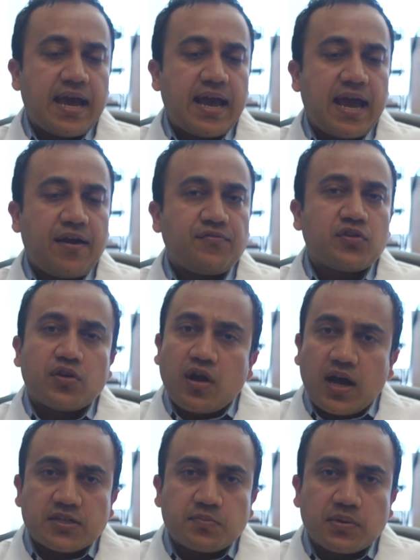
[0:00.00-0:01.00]
After
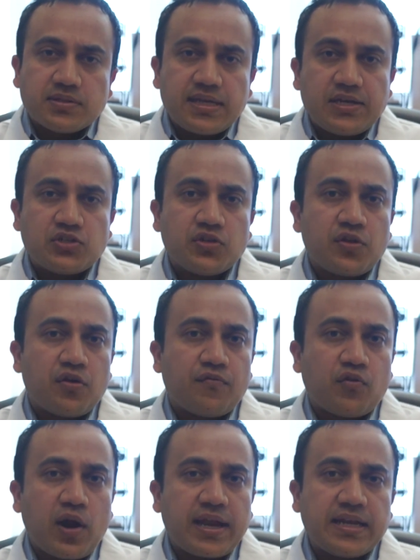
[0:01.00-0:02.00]
hospitalization, there are a
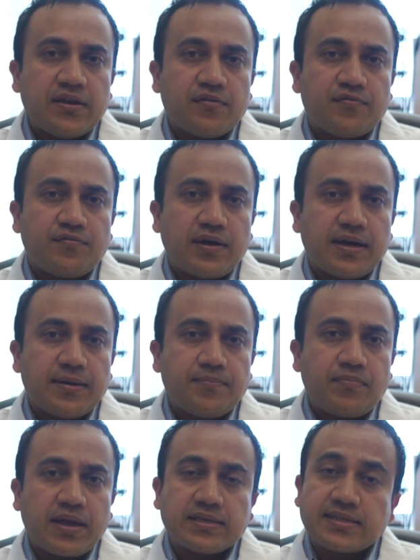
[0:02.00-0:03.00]
variety of
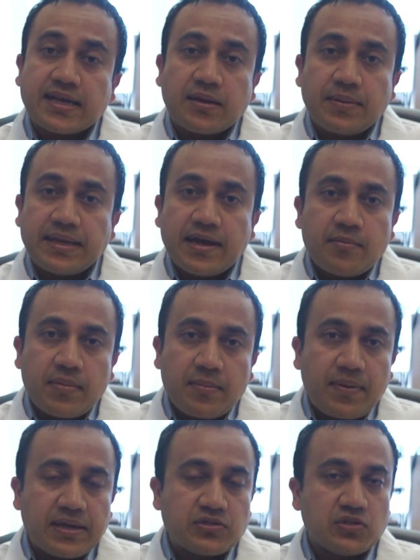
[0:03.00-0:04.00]
things that can be done by
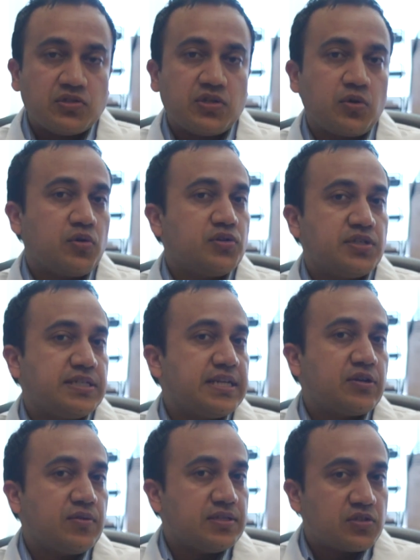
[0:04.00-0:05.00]
patients in order to
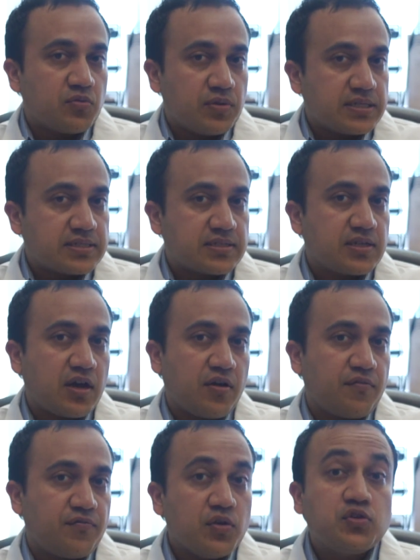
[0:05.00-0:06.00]
decrease the risk
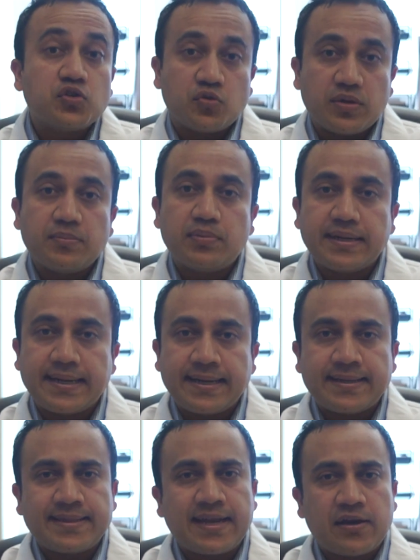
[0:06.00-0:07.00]
of future
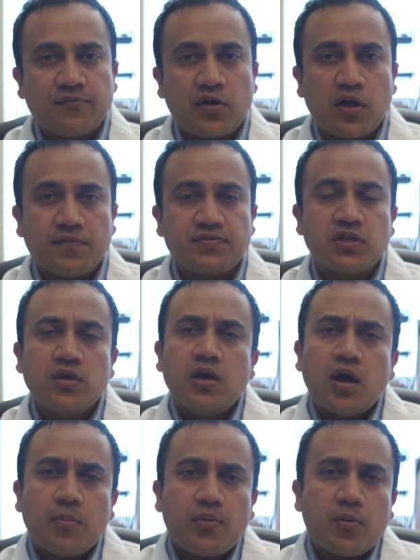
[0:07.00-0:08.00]
rebleeding. That involves
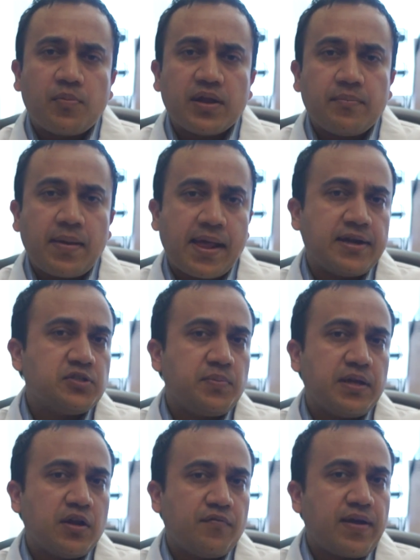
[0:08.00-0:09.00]
appropriate
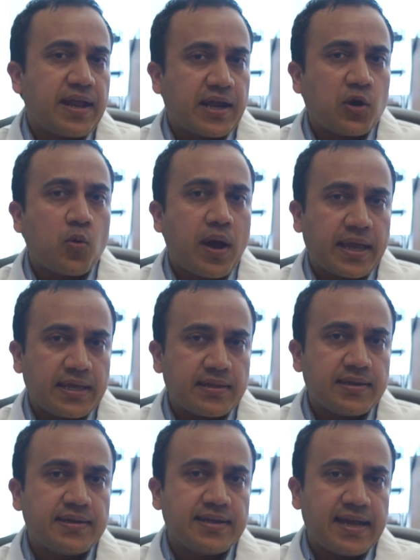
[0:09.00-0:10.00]
management of
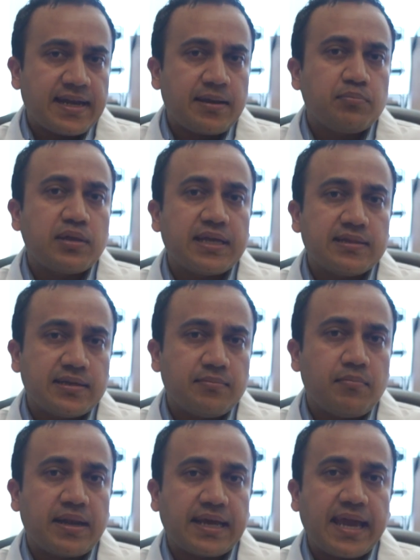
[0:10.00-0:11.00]
anticoagulant and
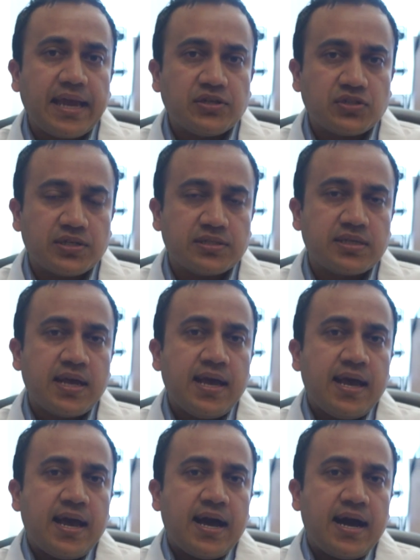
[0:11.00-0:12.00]
antiplatelet medications,
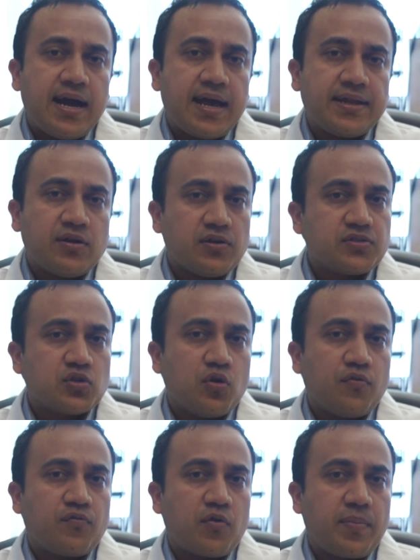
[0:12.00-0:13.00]
and
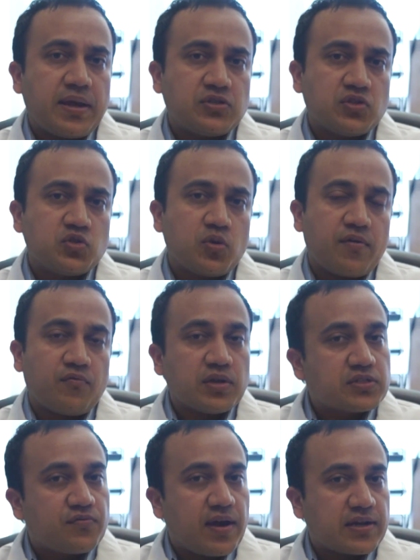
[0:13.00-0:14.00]
also for patients who have
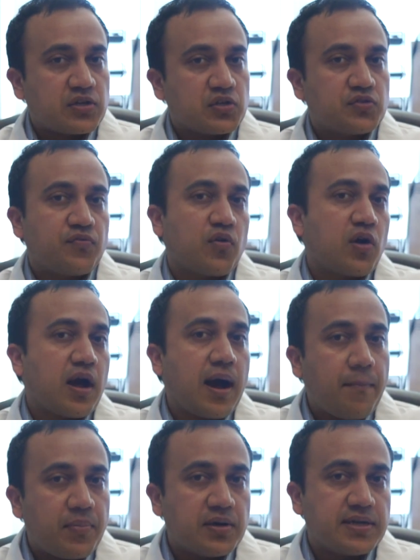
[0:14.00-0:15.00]
risk factors for
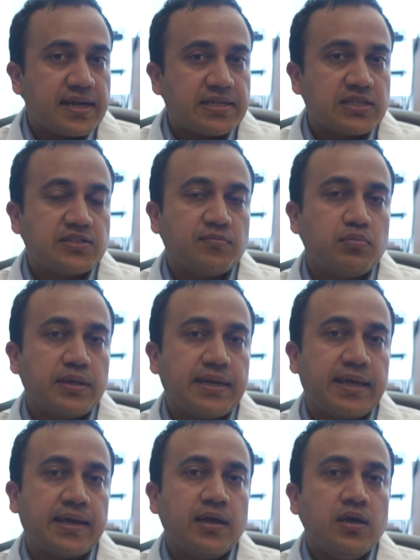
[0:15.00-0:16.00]
upper digestive
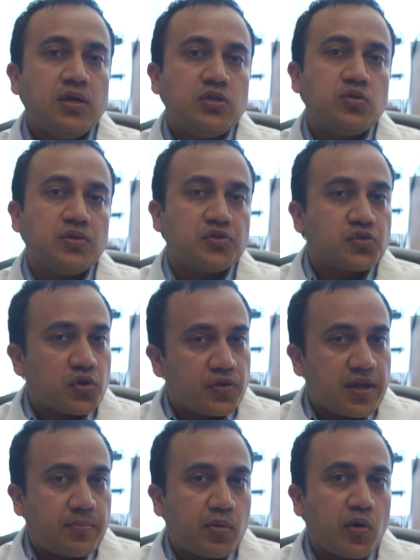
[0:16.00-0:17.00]
bleeding to
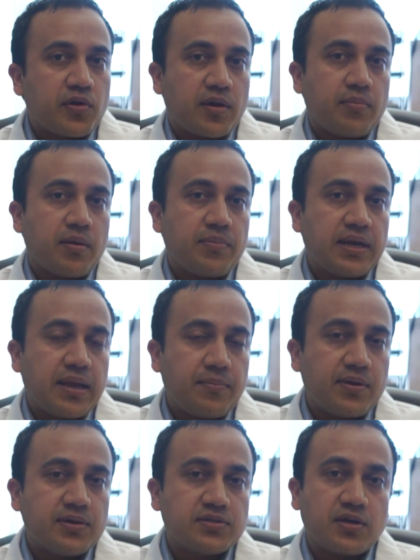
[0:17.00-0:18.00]
ensure that proton pump
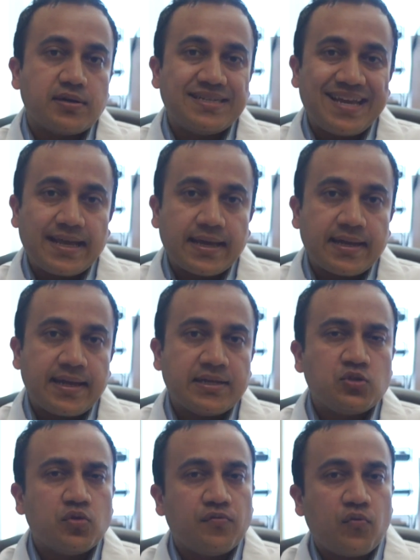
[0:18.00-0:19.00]
inhibitors are taken
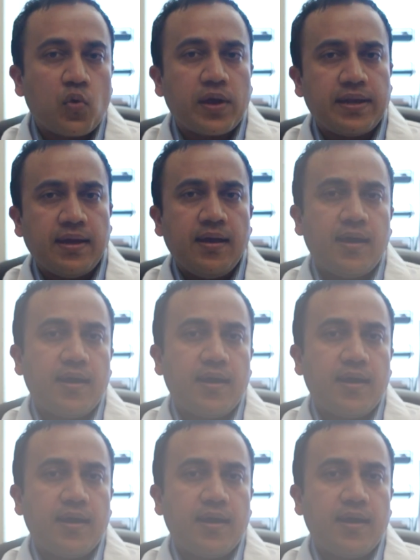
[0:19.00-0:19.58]
and to avoid